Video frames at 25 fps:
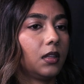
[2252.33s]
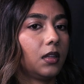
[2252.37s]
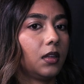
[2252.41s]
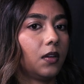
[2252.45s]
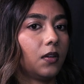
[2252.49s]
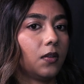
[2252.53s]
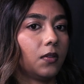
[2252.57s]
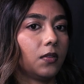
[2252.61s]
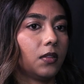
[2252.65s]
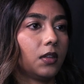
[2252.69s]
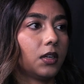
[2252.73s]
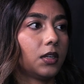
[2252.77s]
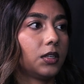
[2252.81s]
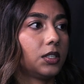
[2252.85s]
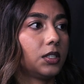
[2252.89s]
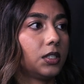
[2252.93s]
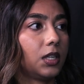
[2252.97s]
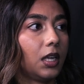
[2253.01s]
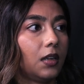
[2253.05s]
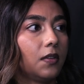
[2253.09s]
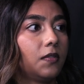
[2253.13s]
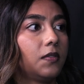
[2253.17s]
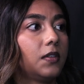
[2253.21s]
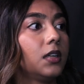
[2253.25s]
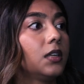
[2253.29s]
you know, their
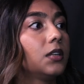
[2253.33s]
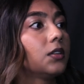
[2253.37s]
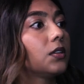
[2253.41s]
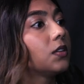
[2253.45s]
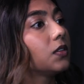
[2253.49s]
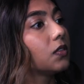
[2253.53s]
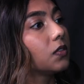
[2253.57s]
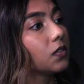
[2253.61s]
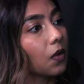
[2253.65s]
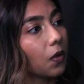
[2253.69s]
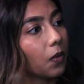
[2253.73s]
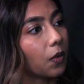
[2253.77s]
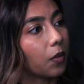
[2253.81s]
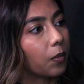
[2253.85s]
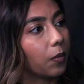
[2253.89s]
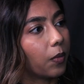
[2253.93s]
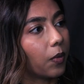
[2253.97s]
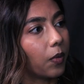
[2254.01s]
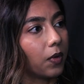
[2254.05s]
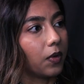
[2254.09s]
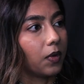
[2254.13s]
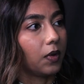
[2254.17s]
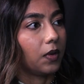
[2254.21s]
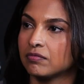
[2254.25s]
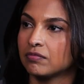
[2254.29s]
safety is so
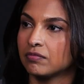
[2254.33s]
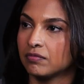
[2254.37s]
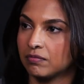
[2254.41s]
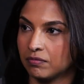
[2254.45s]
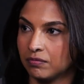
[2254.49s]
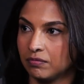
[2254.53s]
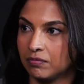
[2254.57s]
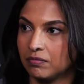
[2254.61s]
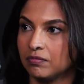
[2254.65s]
important.